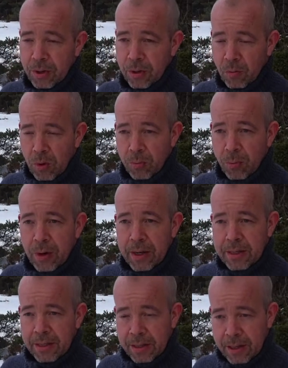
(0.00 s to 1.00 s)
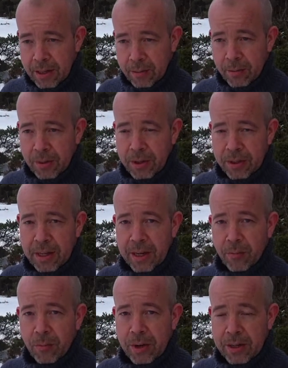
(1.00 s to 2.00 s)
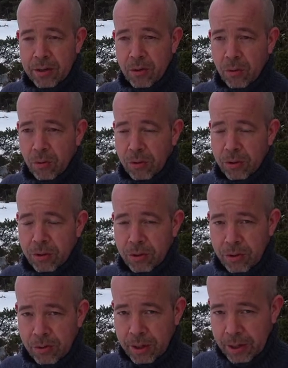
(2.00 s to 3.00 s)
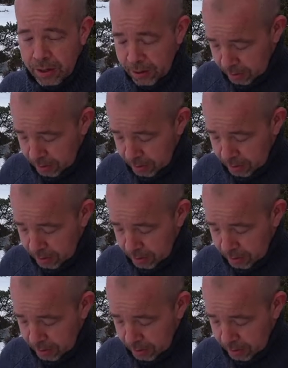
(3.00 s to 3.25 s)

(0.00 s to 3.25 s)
1 press and the second press hold, so the